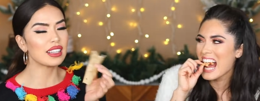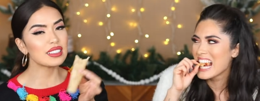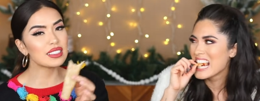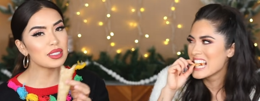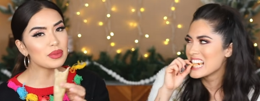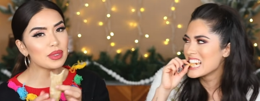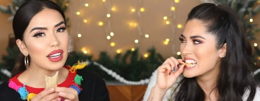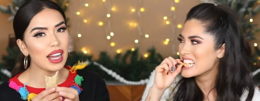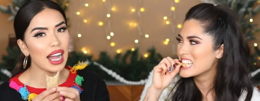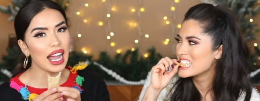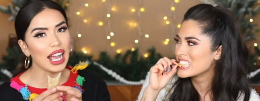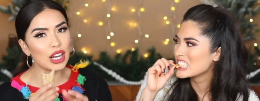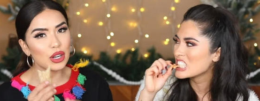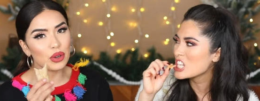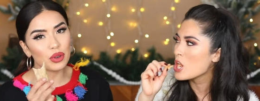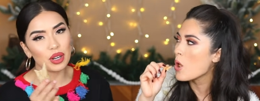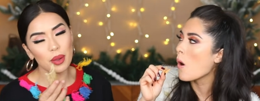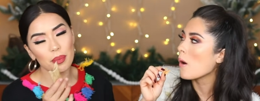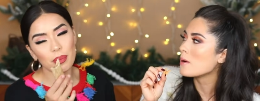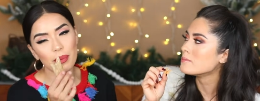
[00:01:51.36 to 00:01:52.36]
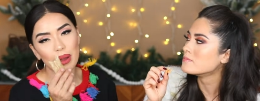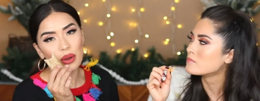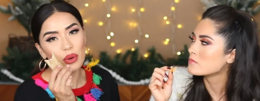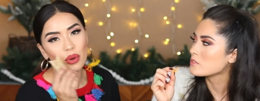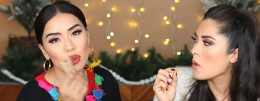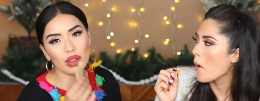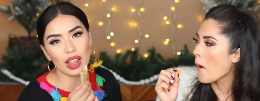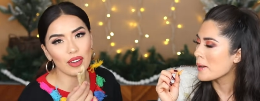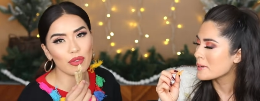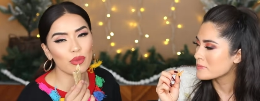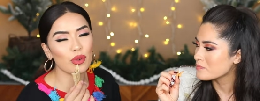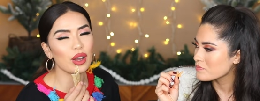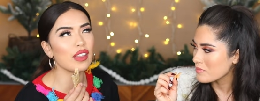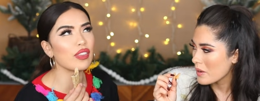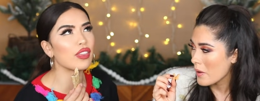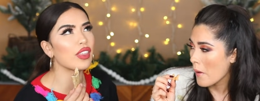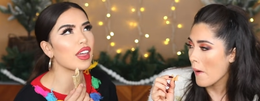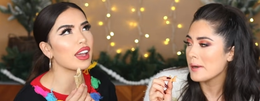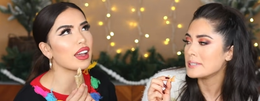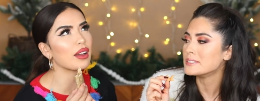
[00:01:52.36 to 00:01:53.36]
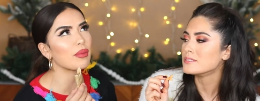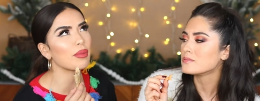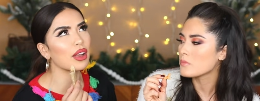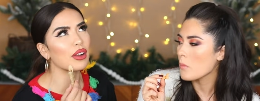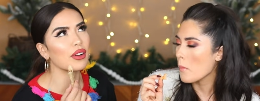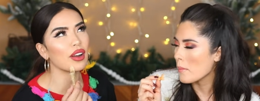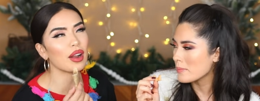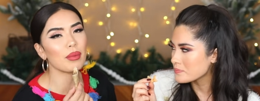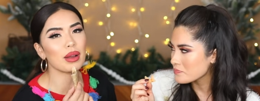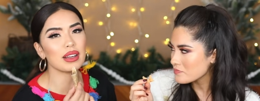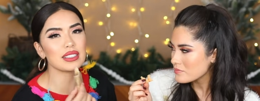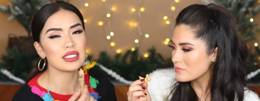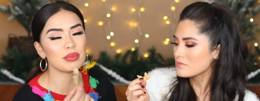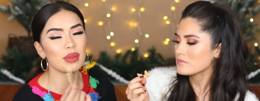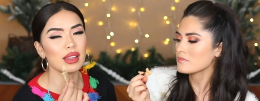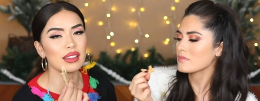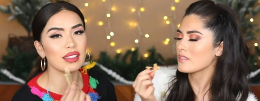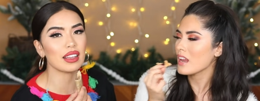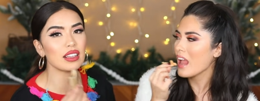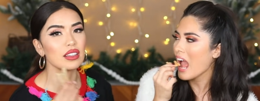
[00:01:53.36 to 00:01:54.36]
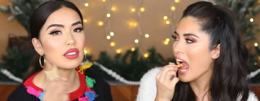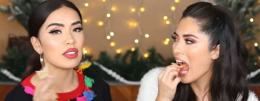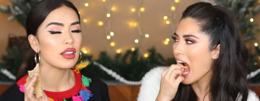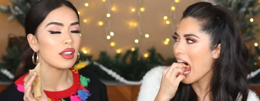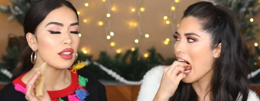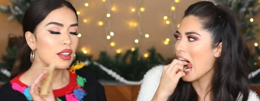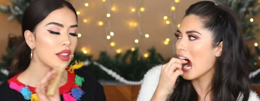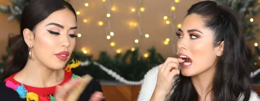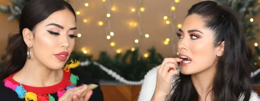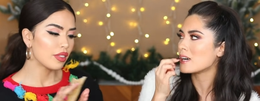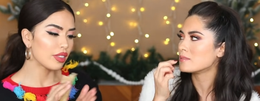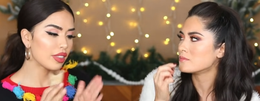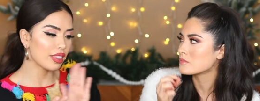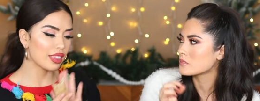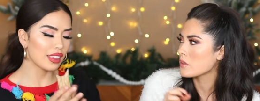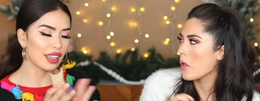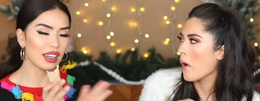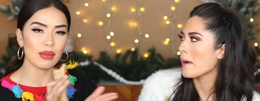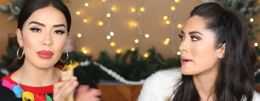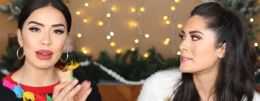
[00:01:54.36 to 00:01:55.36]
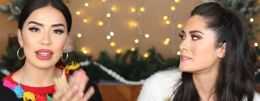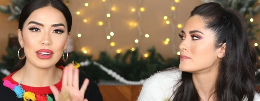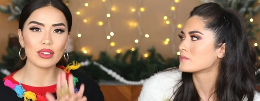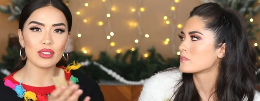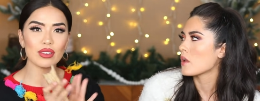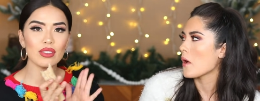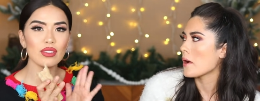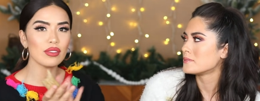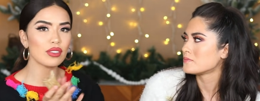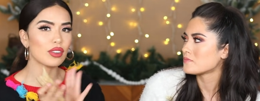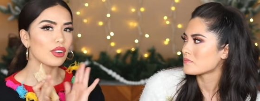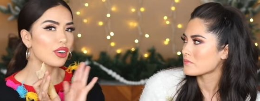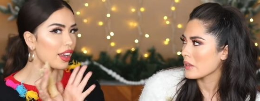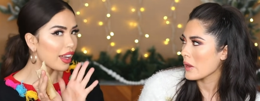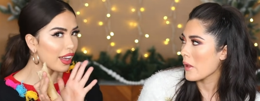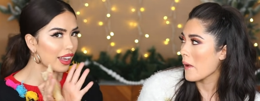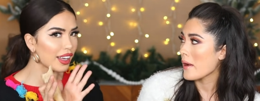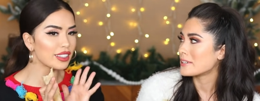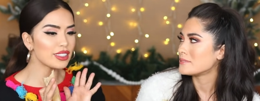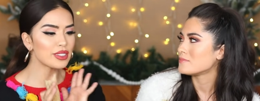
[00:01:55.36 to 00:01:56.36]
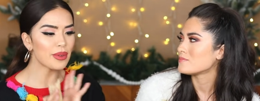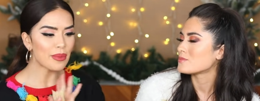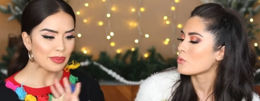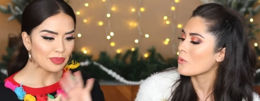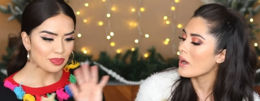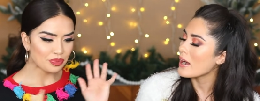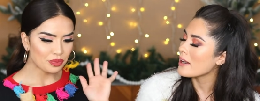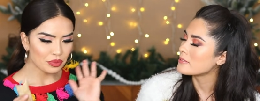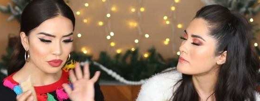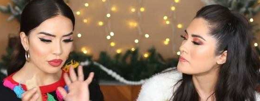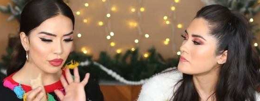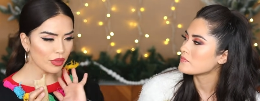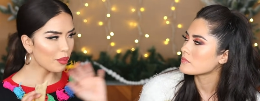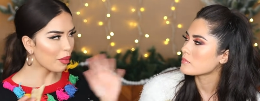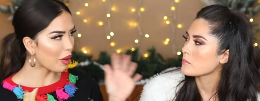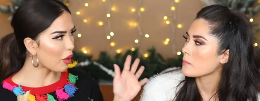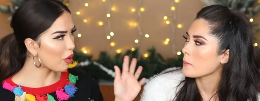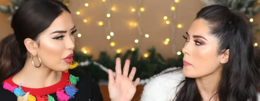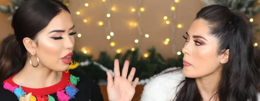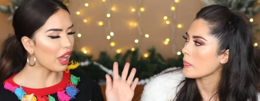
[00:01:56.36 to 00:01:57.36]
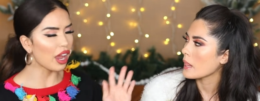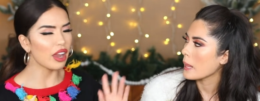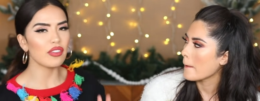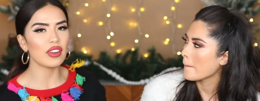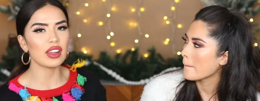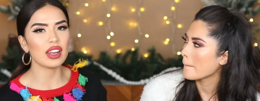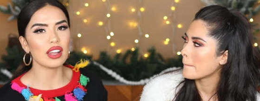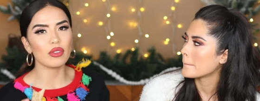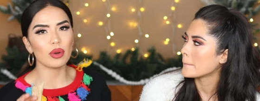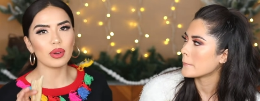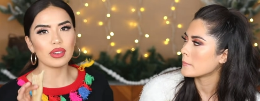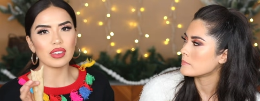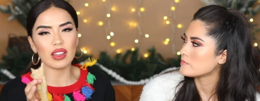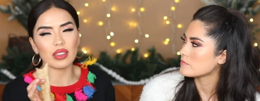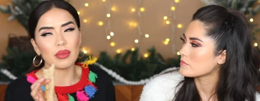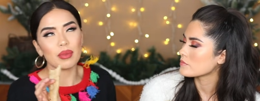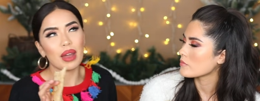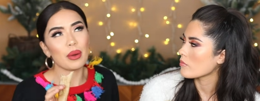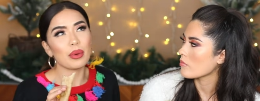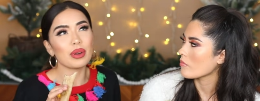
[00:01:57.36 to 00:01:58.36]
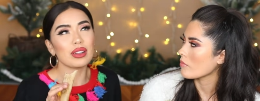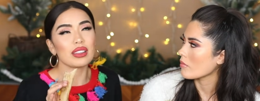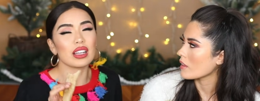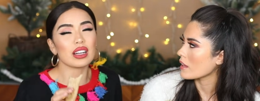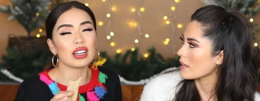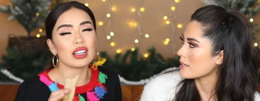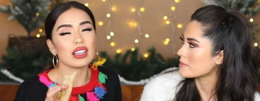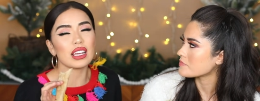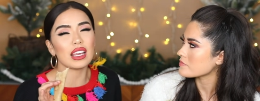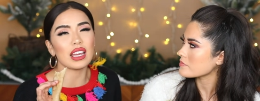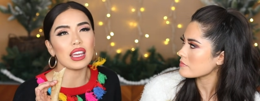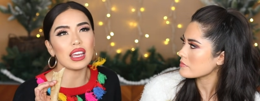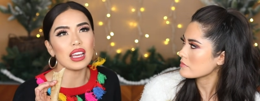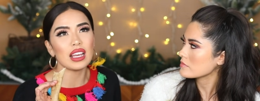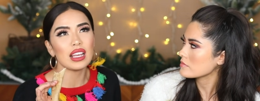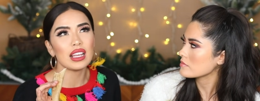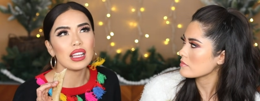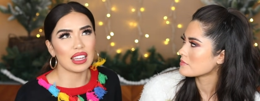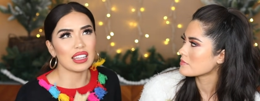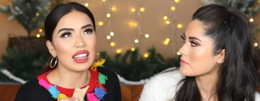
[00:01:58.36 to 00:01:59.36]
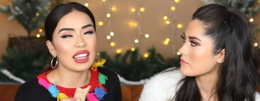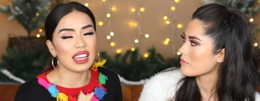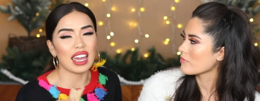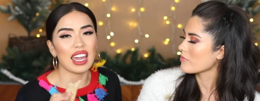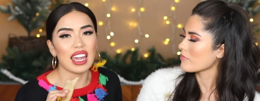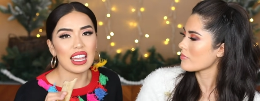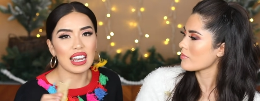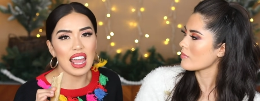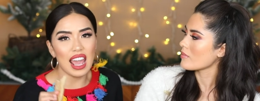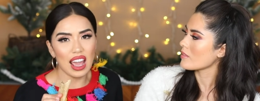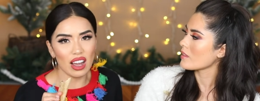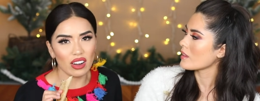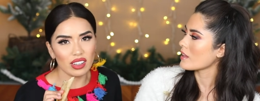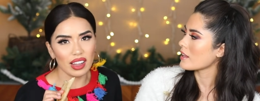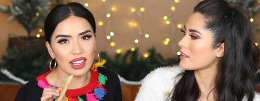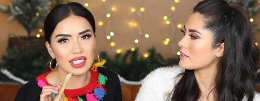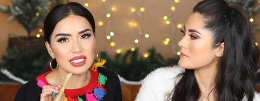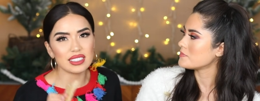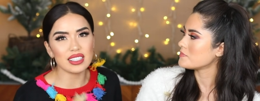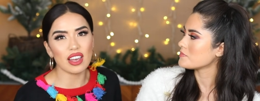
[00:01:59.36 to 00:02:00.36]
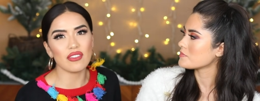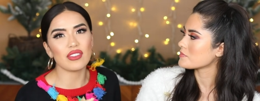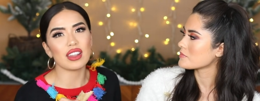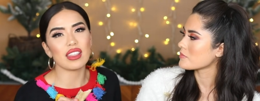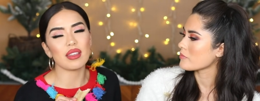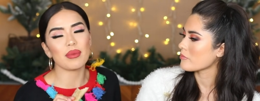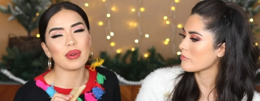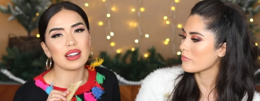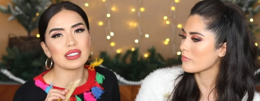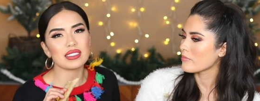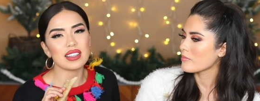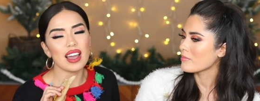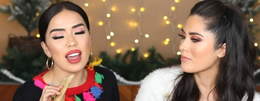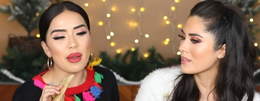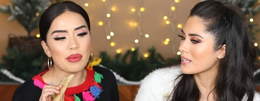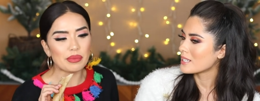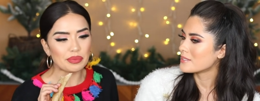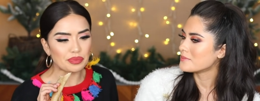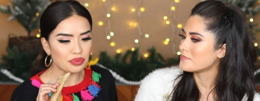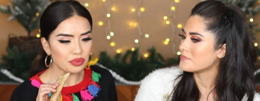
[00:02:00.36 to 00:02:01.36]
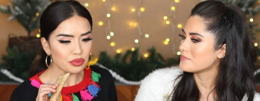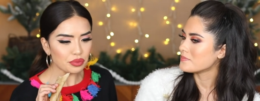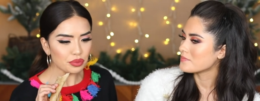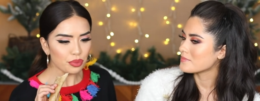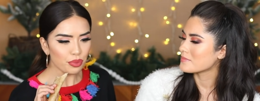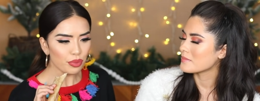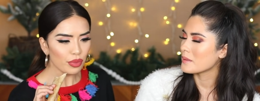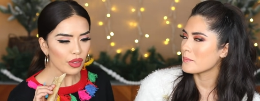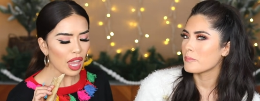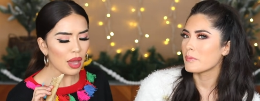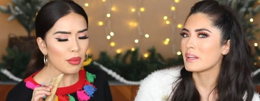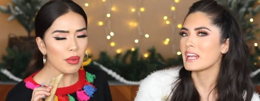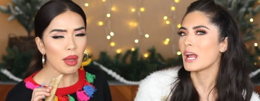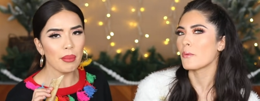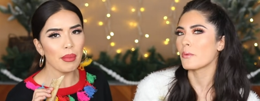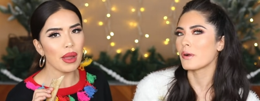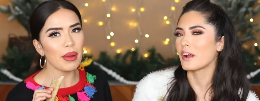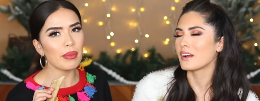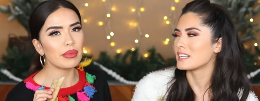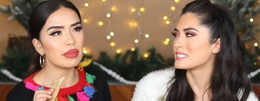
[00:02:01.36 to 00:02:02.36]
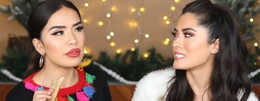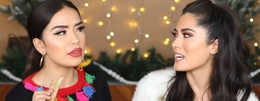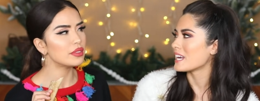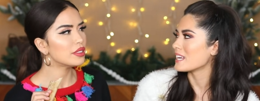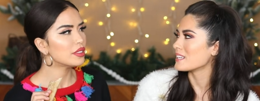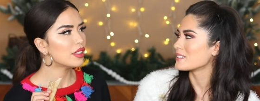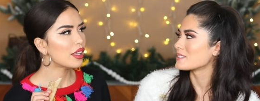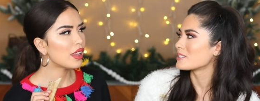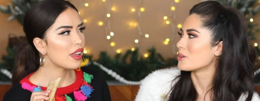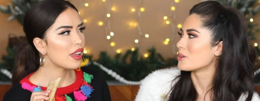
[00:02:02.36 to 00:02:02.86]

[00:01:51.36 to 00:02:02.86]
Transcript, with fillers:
Speaker 1: This is something I grew up my whole life with. Like, my grandma used to make these de la mano, her hand. Wow. My whole life, and I've always had them. I would literally, like, inhale, like, 7 of them at a time. But now we're on a diet,